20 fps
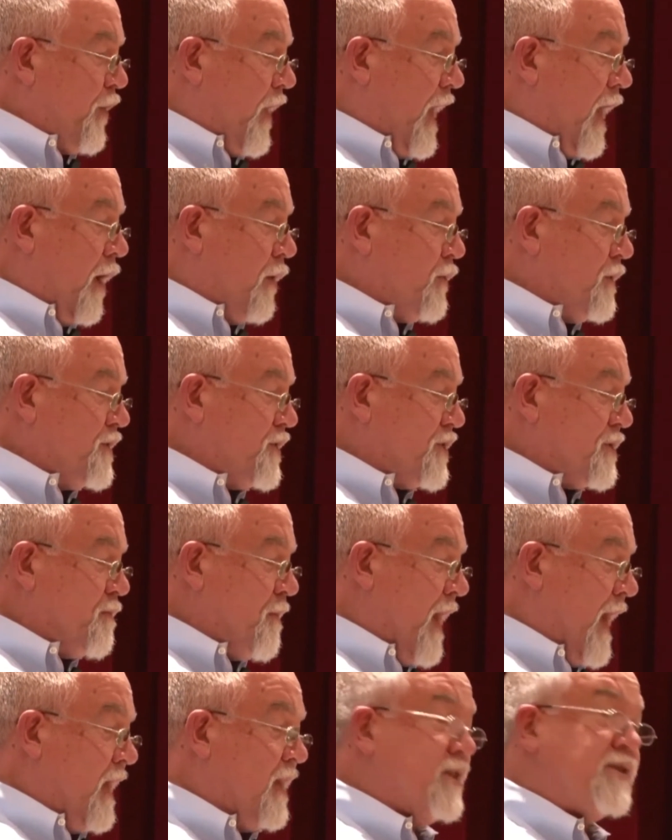Under
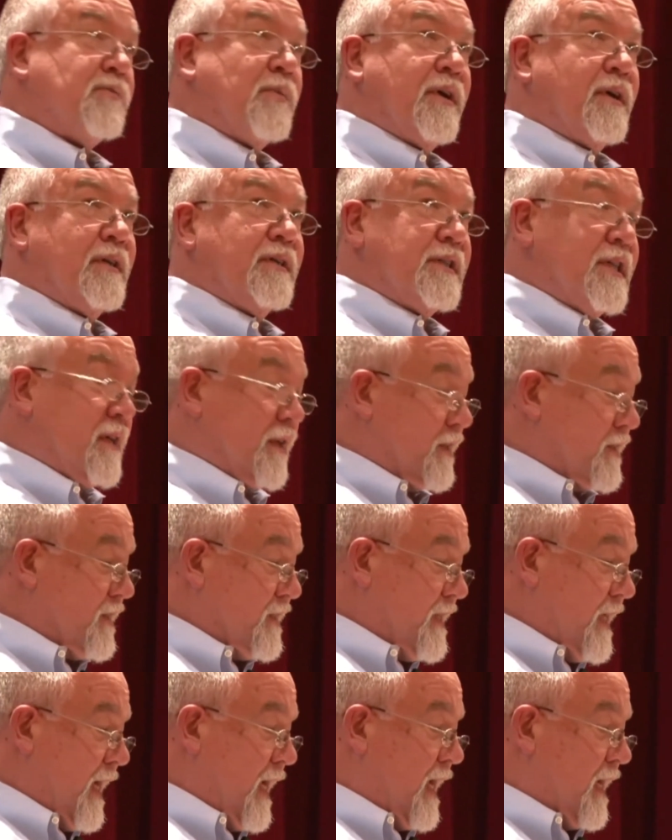Eldridge's management
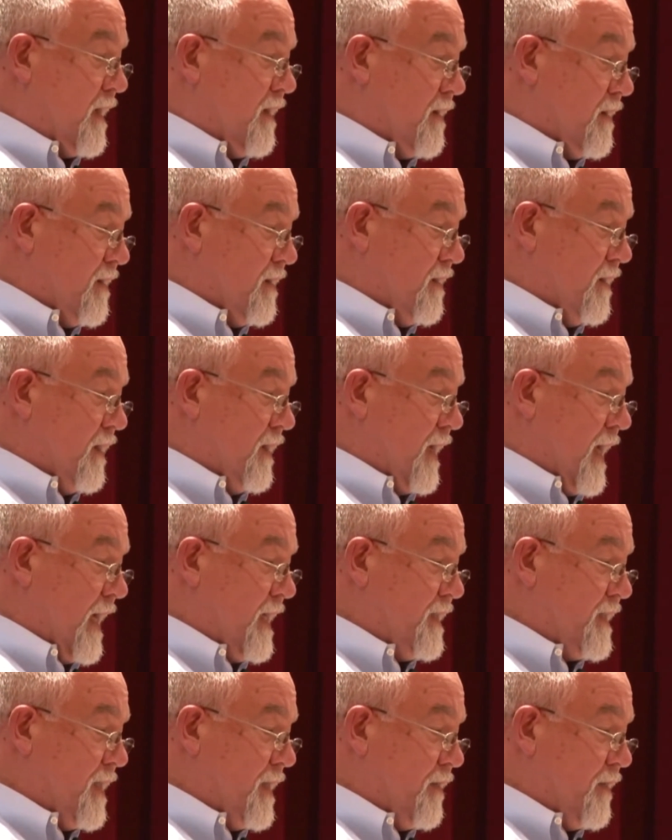until his death in